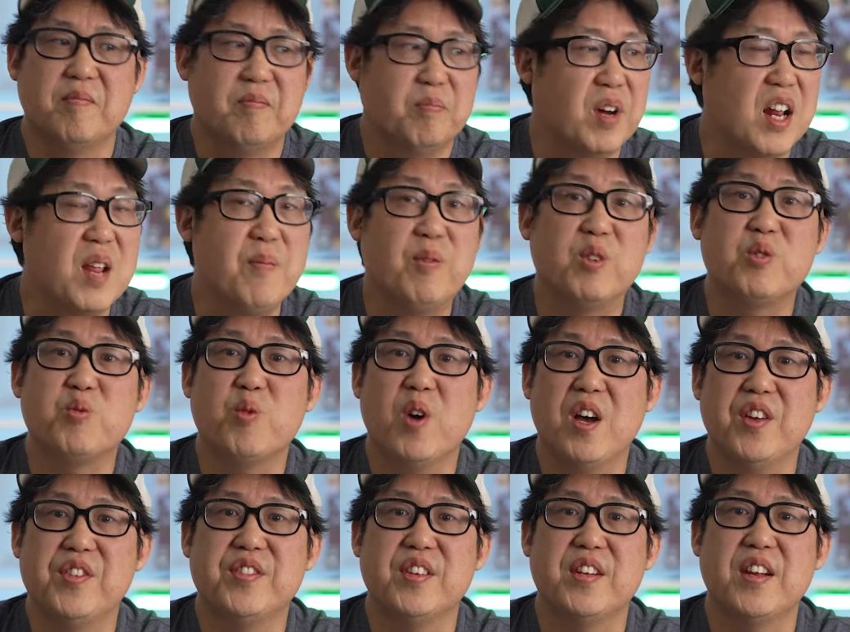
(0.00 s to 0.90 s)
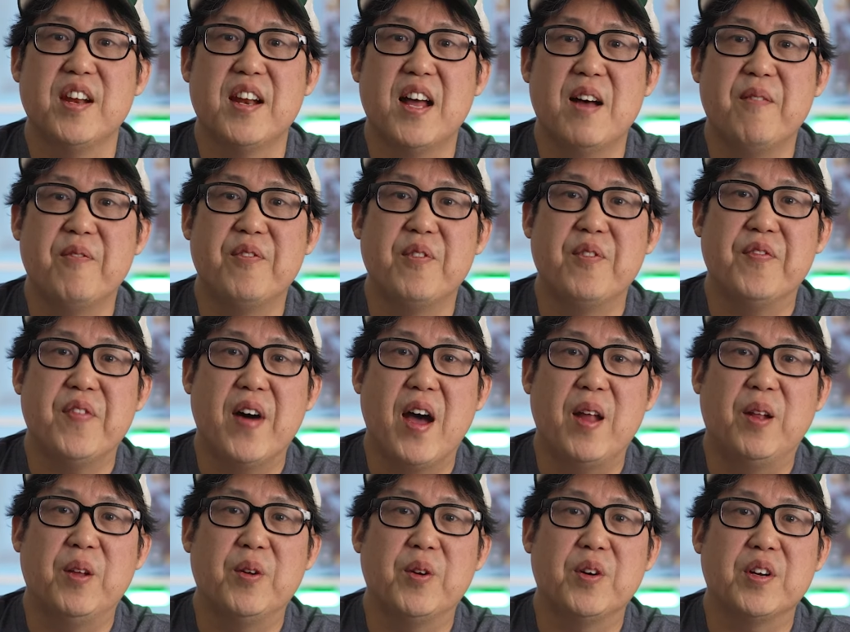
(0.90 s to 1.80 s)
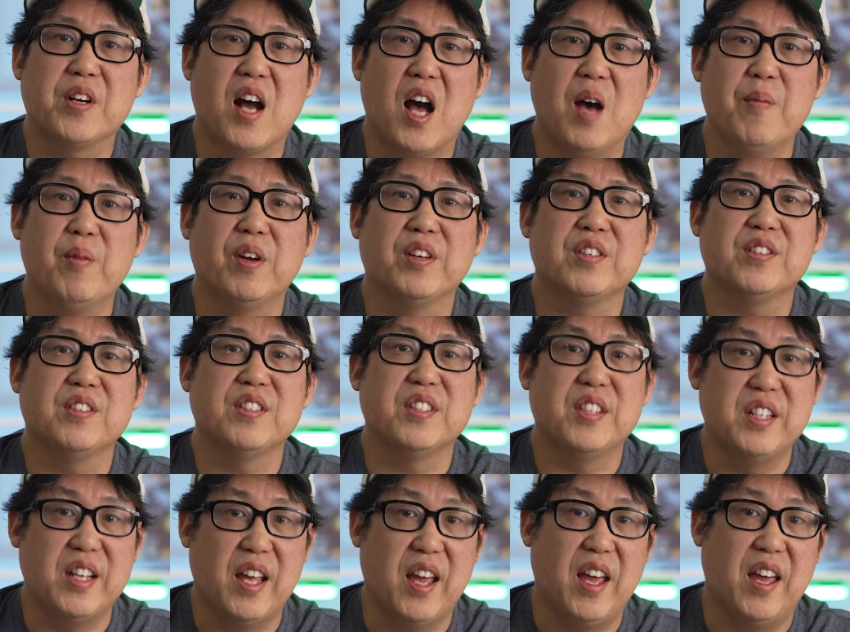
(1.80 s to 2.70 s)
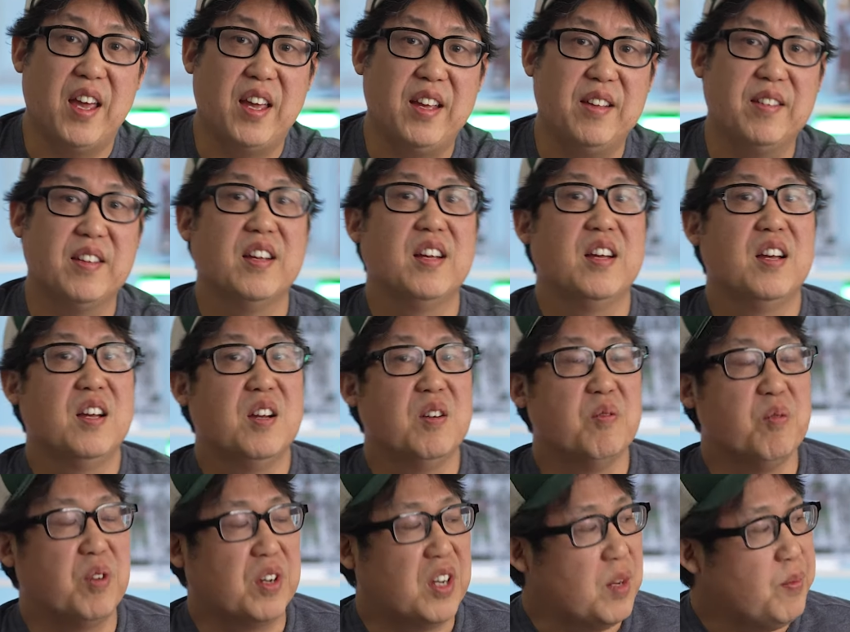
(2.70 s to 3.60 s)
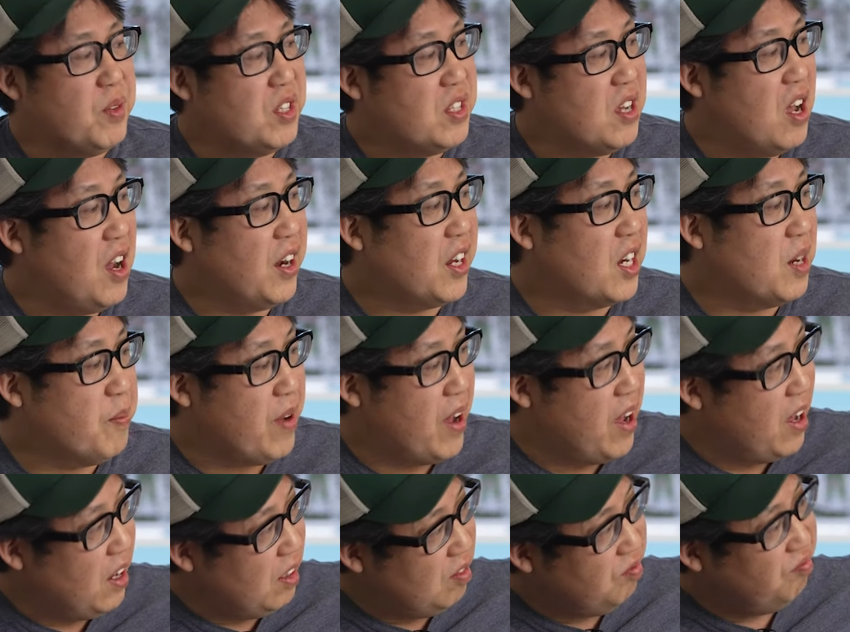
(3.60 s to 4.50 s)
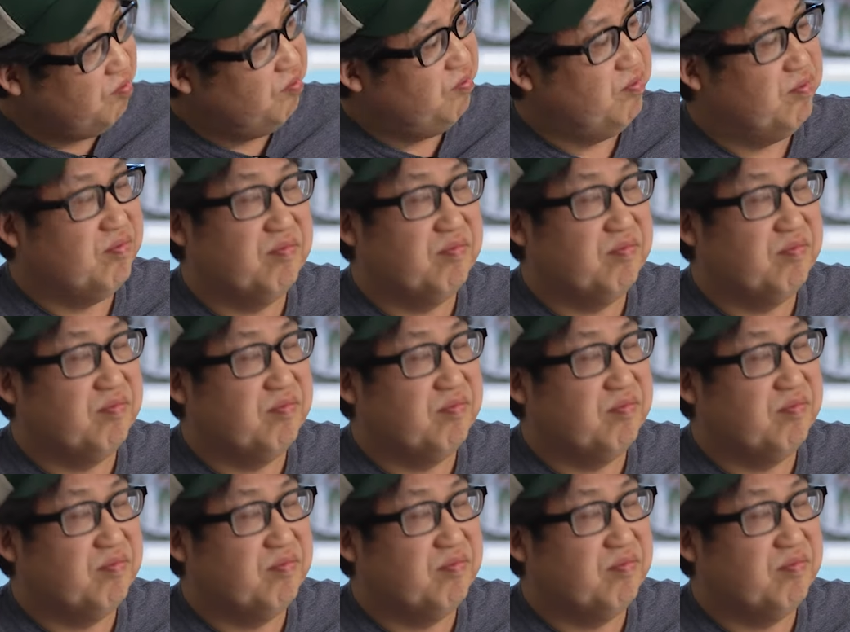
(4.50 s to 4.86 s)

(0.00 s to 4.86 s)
My name is Weston and I'm from Final Order Comics, and today we're going to be talking about